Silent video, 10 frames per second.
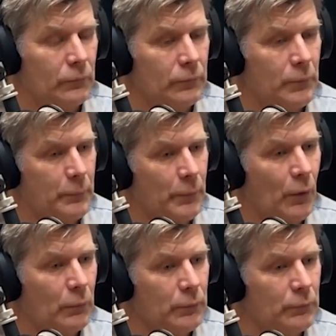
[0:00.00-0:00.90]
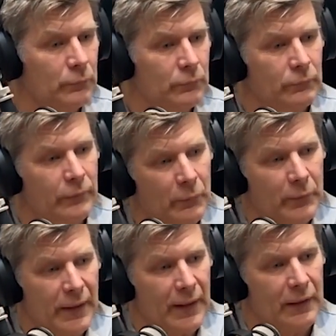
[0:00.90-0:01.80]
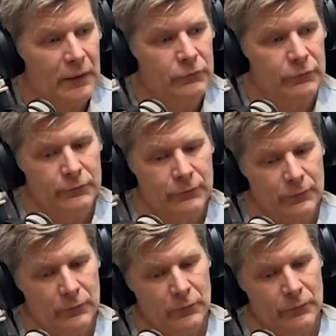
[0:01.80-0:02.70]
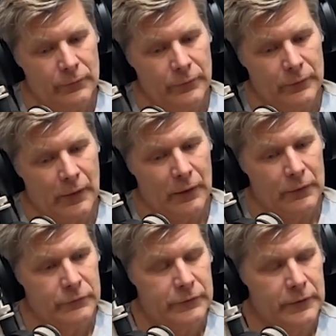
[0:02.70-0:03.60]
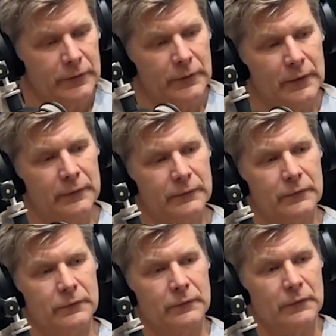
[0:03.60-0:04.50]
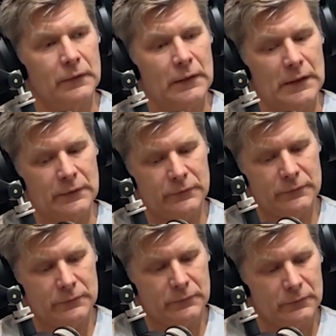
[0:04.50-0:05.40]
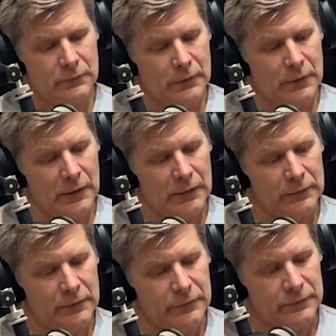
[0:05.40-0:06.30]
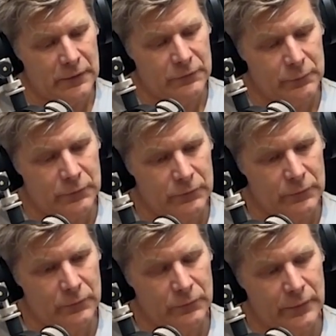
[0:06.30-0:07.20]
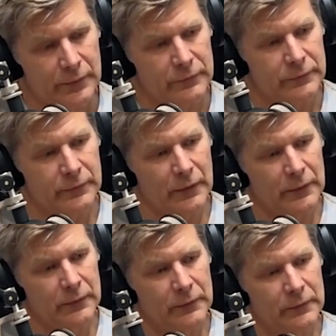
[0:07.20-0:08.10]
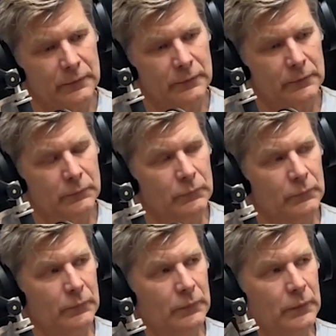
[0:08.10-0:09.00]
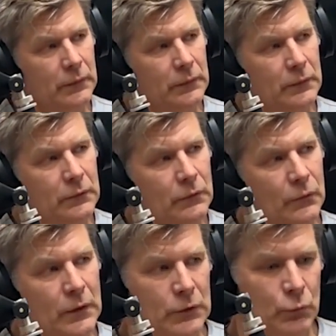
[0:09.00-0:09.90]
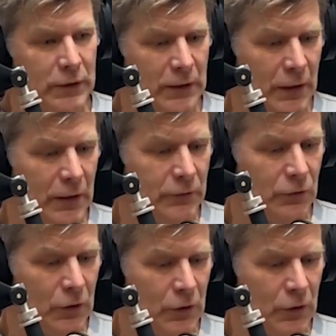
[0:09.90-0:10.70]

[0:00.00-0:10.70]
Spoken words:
The problem that we have for the RFG is it's an assessment tool that is done, we can't